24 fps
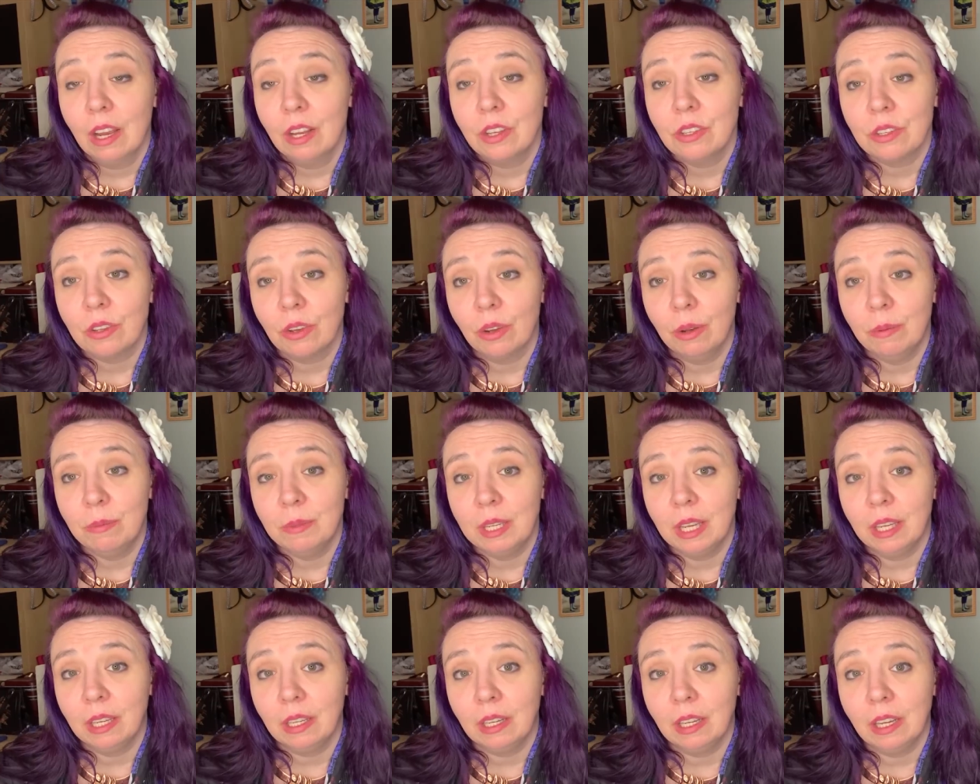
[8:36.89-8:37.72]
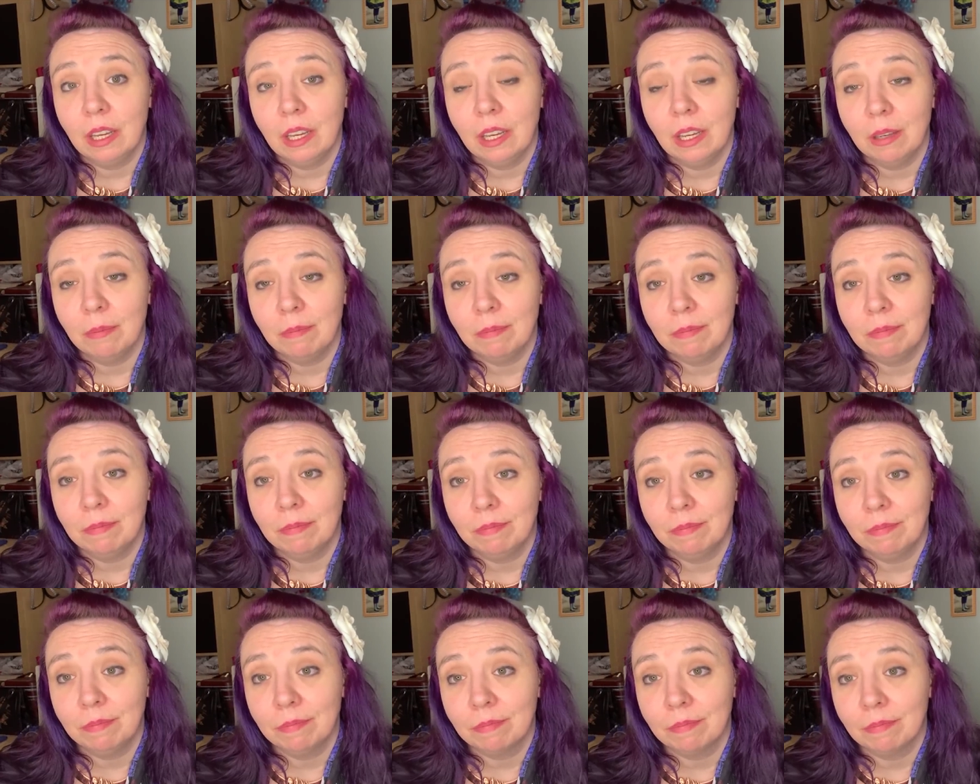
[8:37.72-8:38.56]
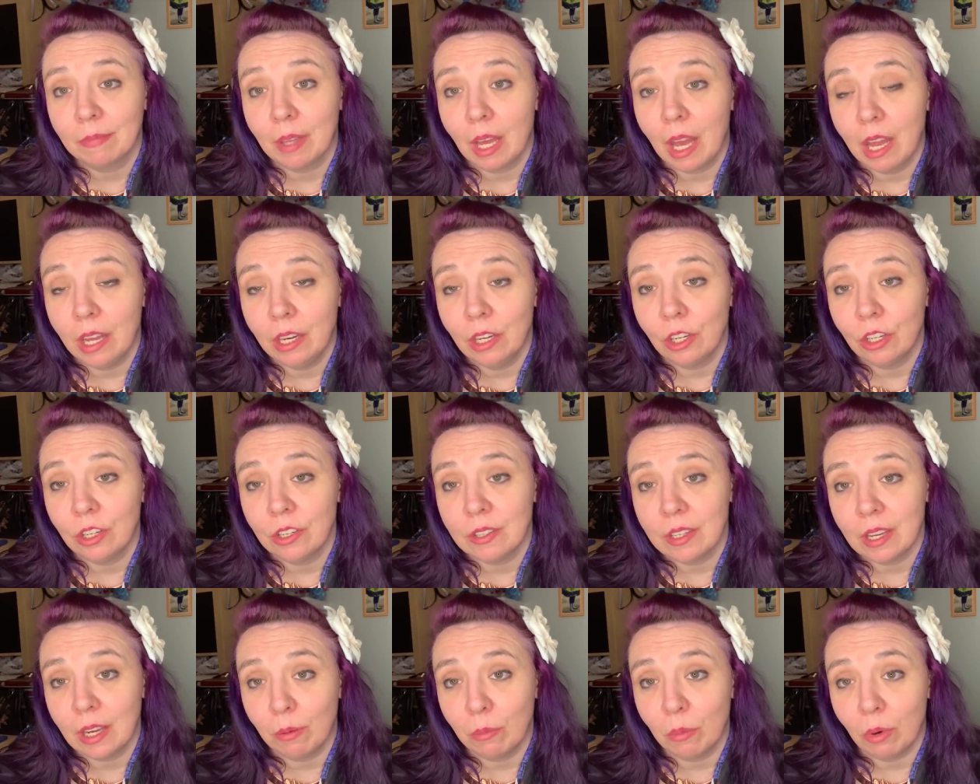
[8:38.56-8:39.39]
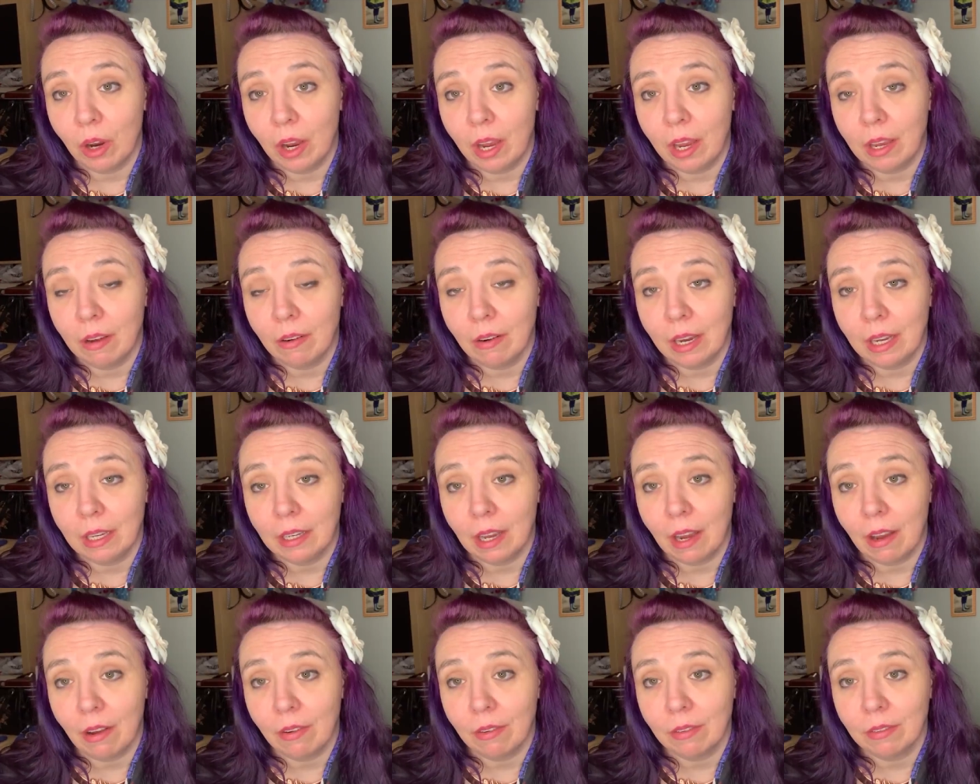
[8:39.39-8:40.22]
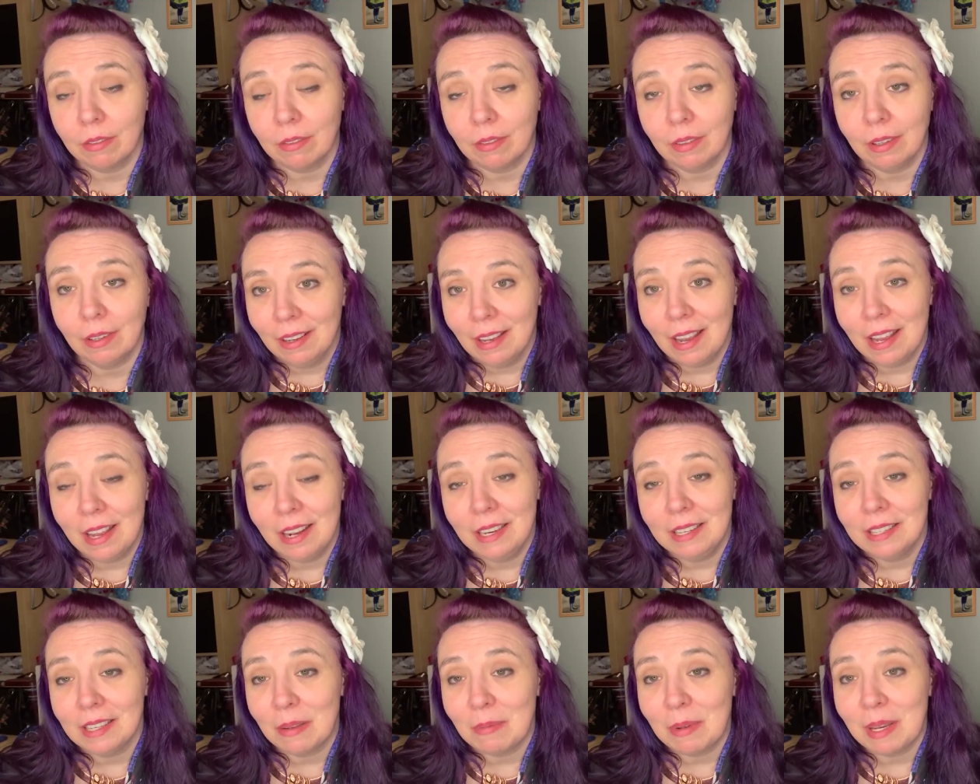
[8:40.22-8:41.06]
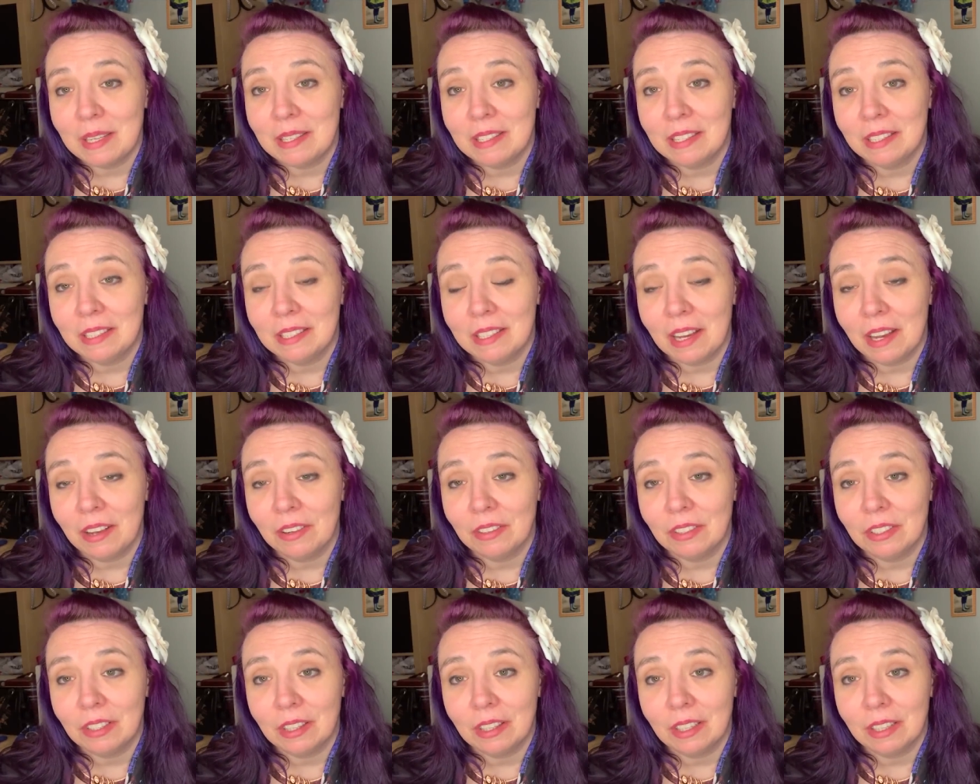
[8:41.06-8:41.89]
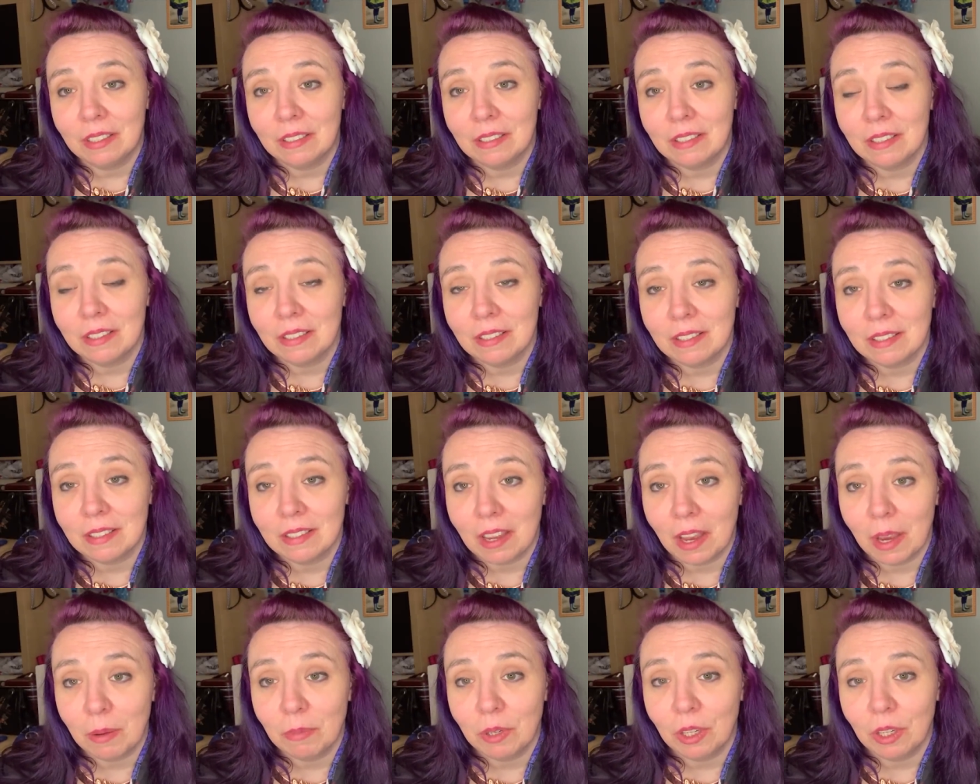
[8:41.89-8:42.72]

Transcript: So I'm taking a, a nursing break right now. Anytime I sit down, she thinks it's time to